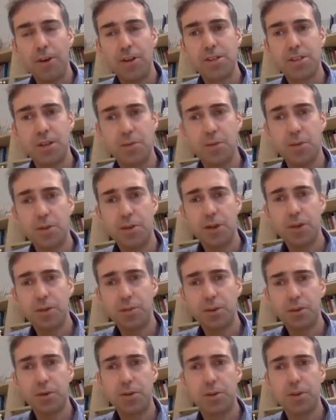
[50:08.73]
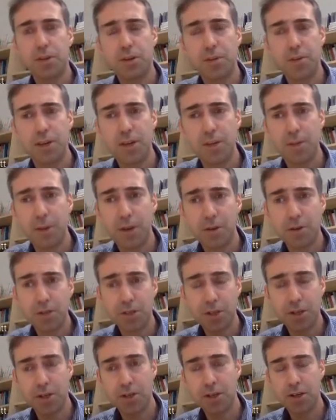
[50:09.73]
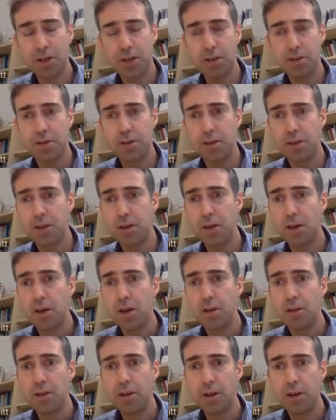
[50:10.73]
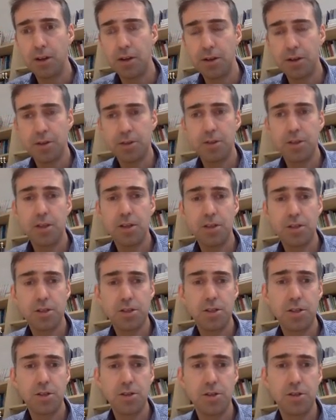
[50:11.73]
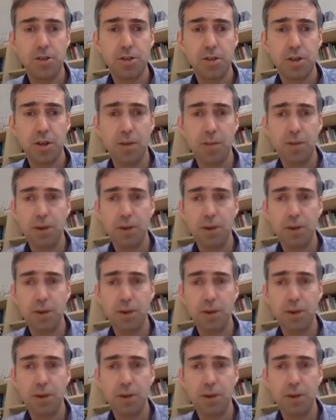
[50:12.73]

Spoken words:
fits in with that point that I made about tying the learner to the institution,